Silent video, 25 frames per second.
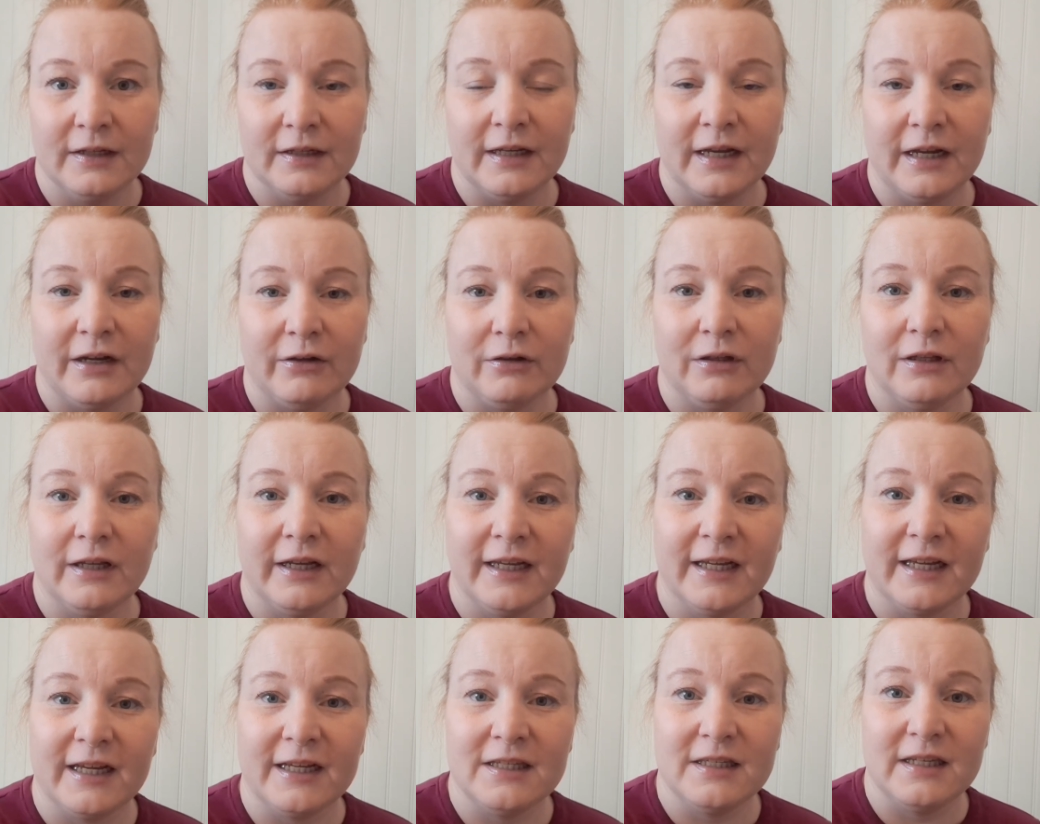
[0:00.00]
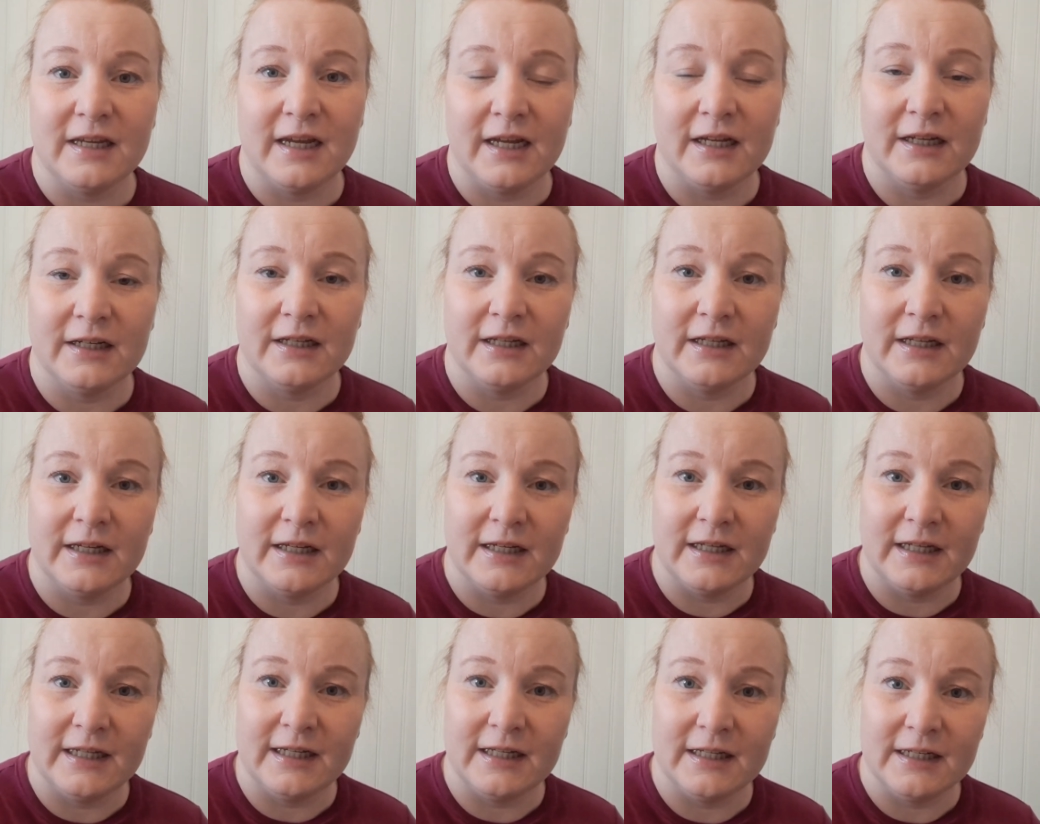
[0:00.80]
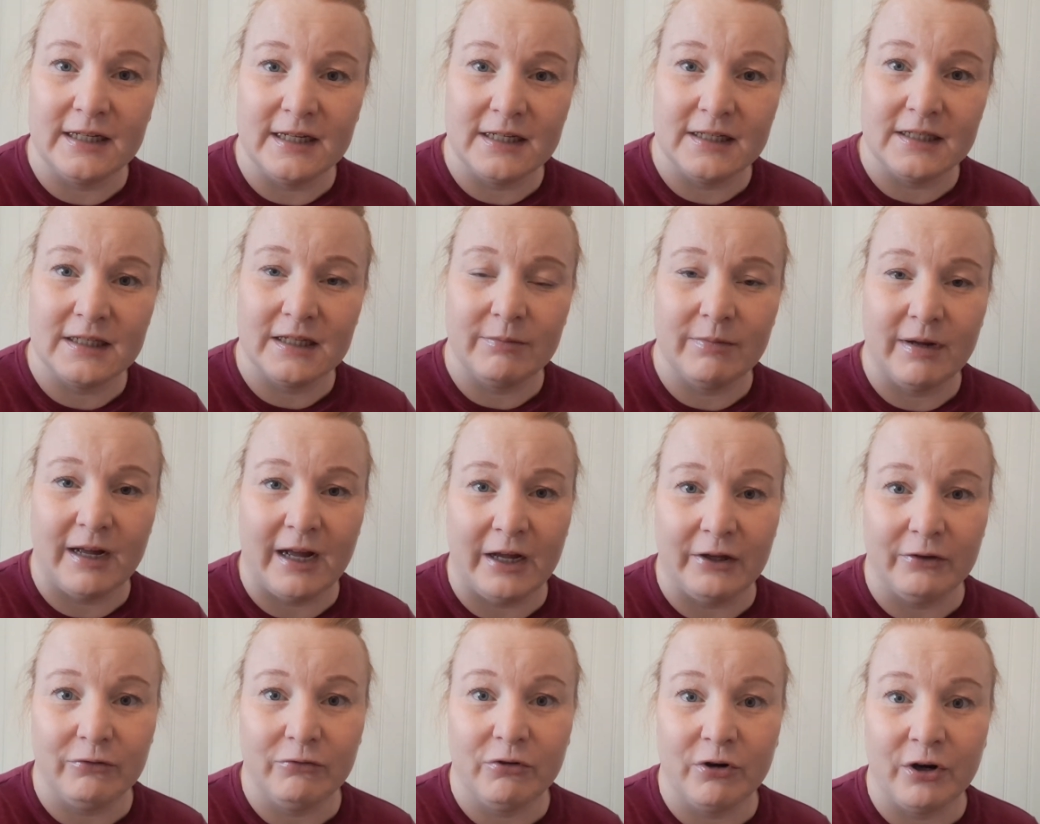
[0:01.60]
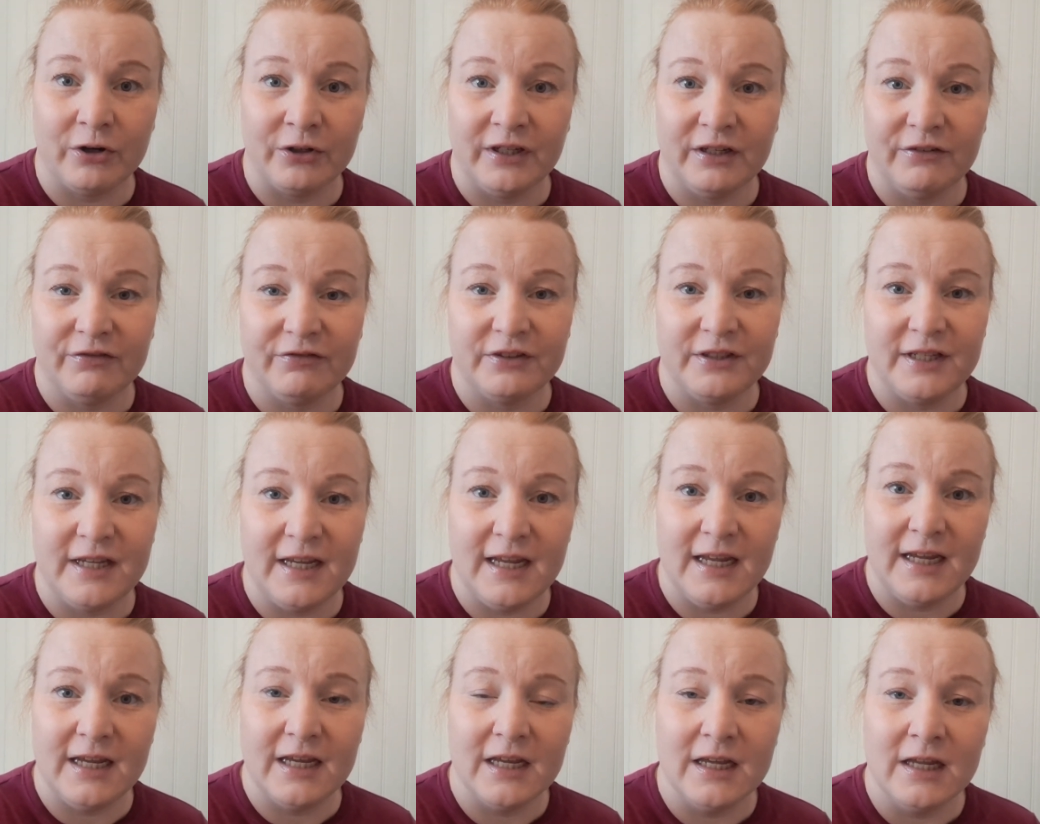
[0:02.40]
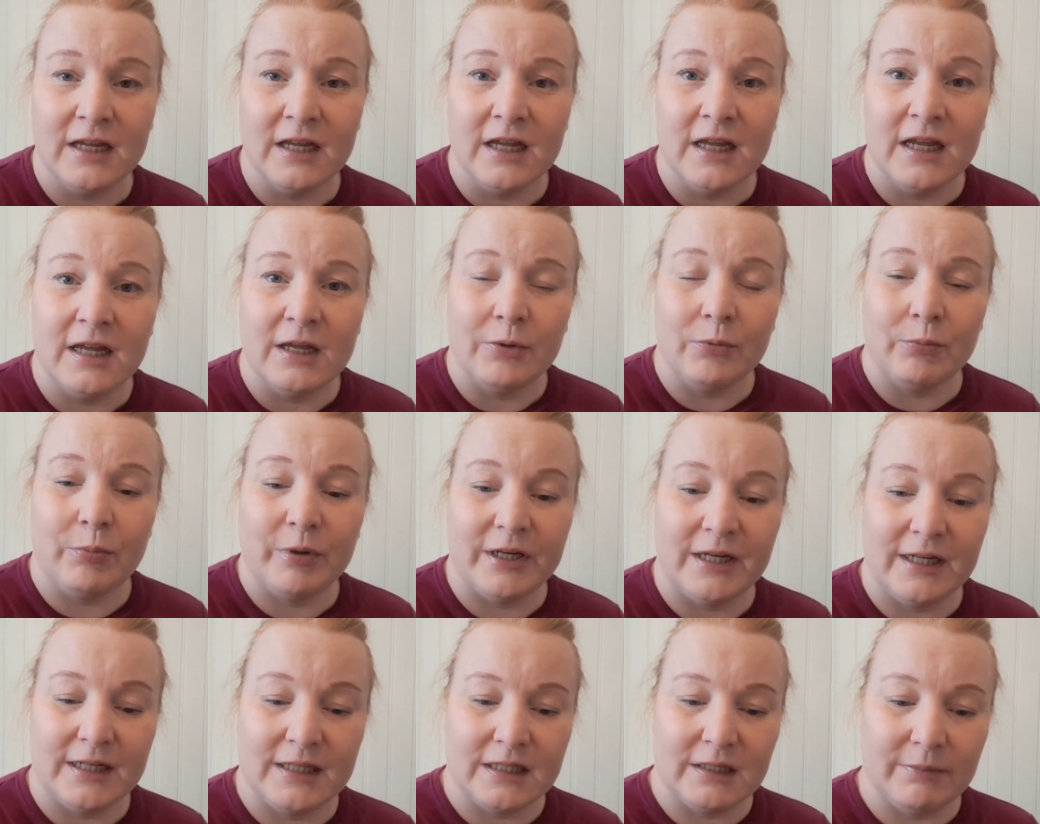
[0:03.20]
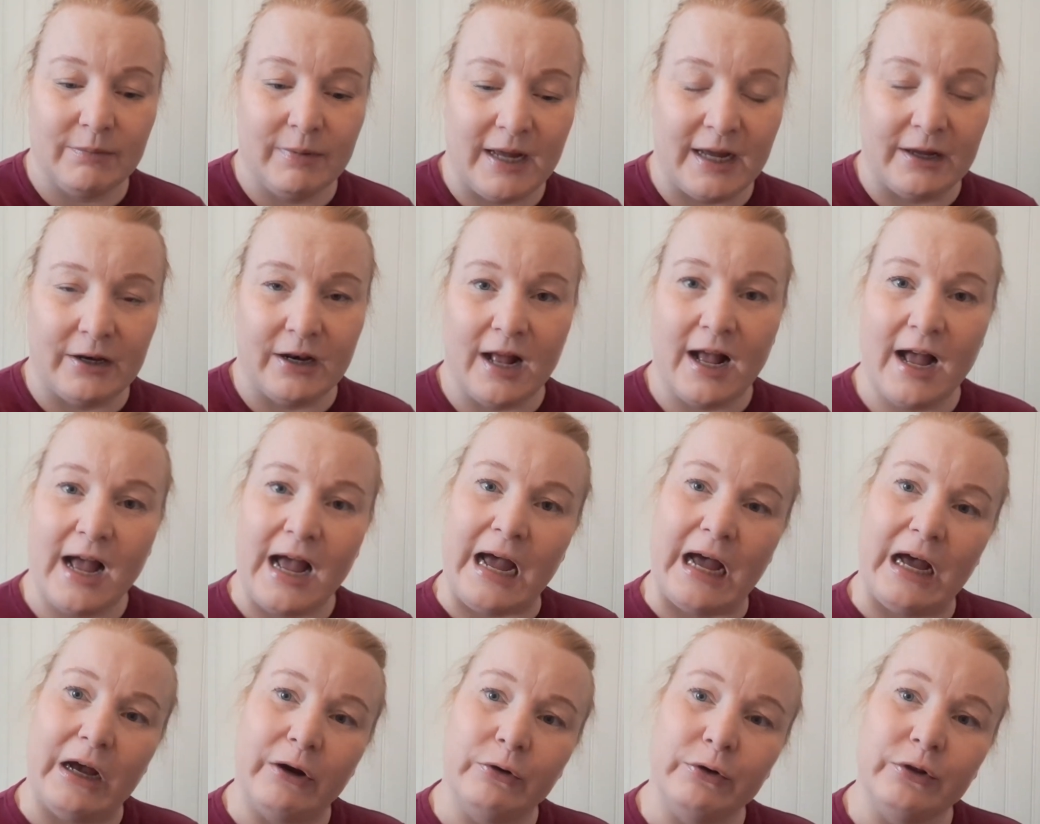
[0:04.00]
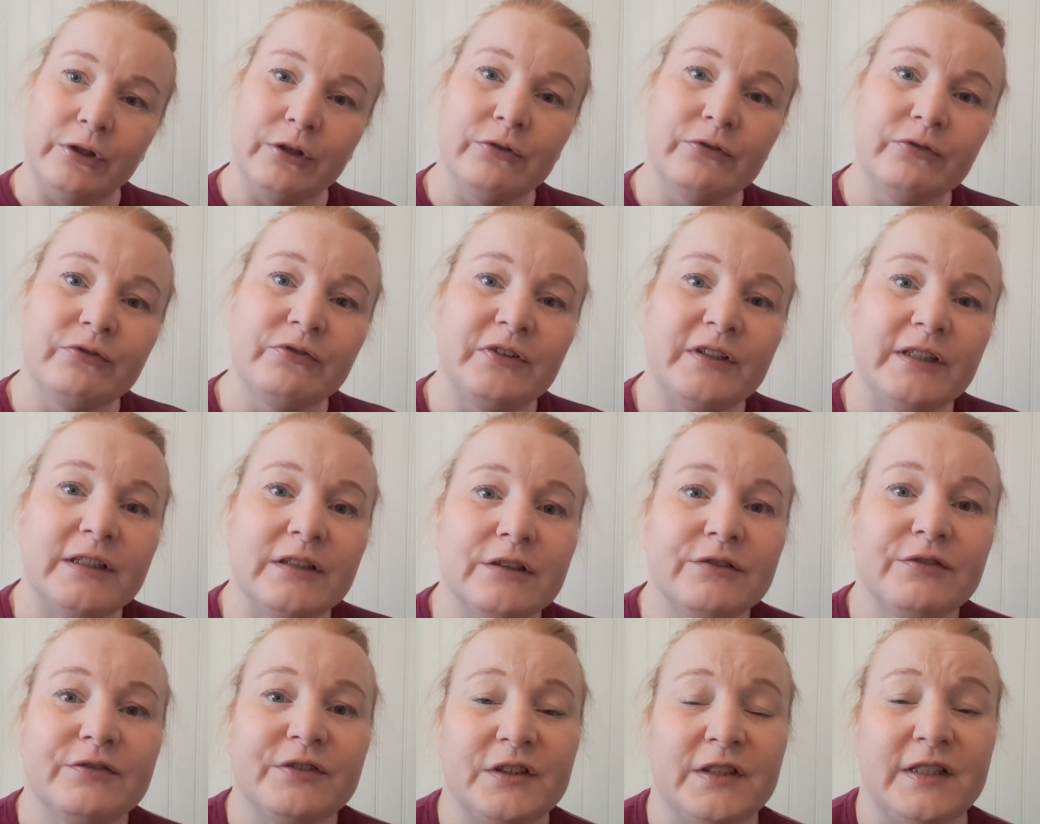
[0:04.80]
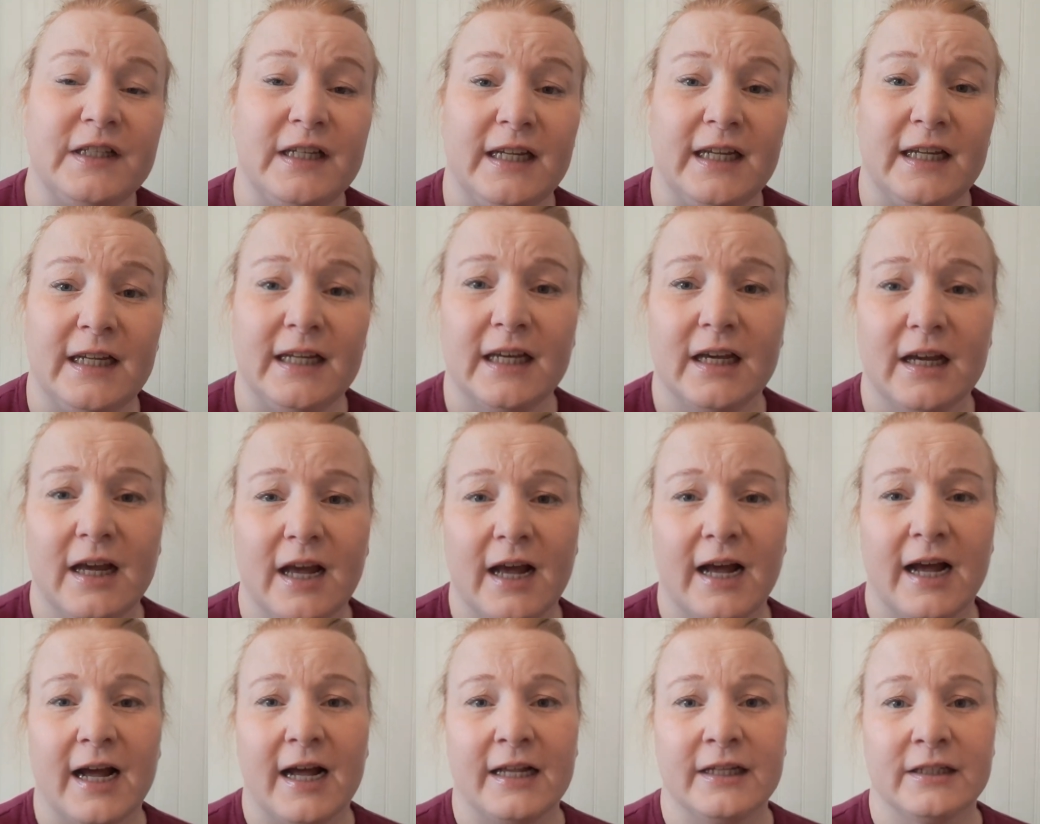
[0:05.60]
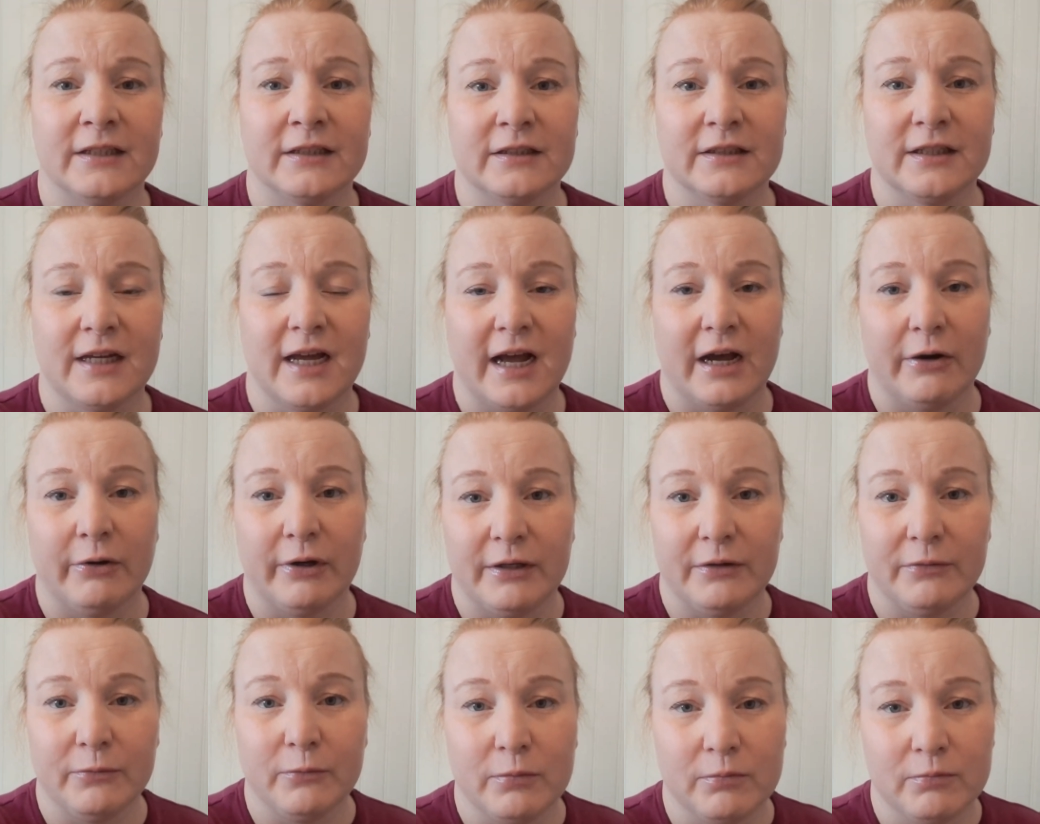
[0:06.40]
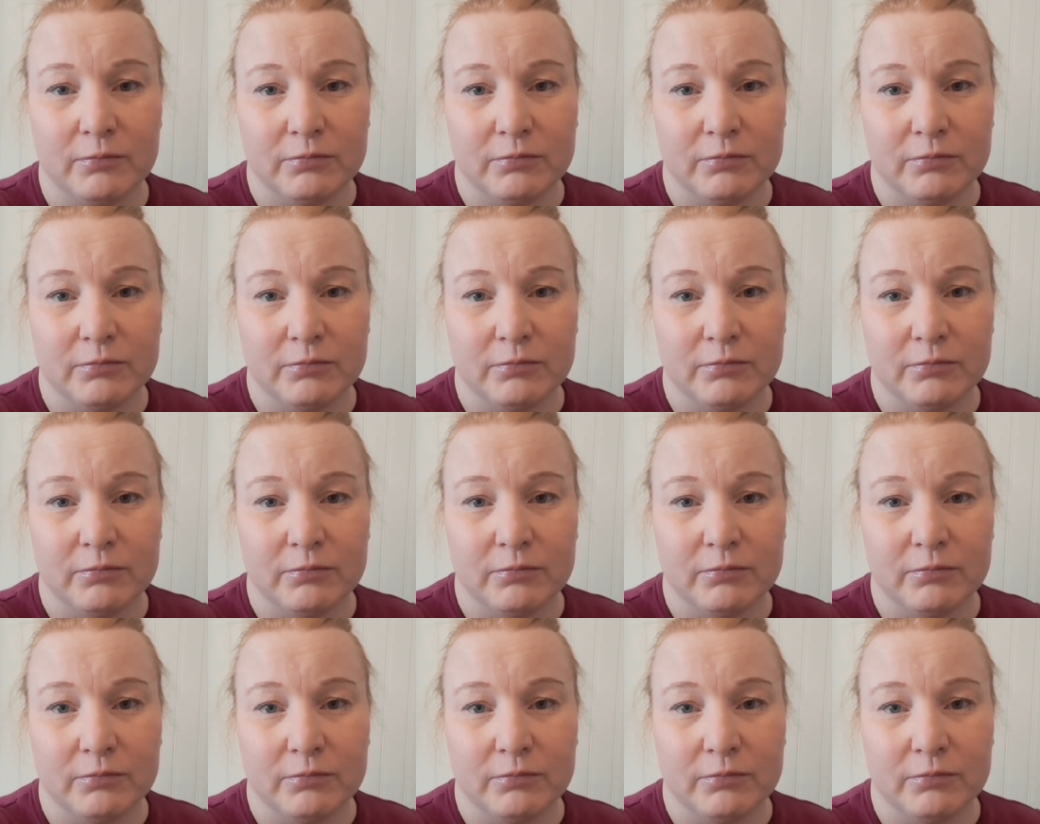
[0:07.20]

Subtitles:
Now, like I said, it is about chronic fatigue, but it's about how you feel the fatigue and how it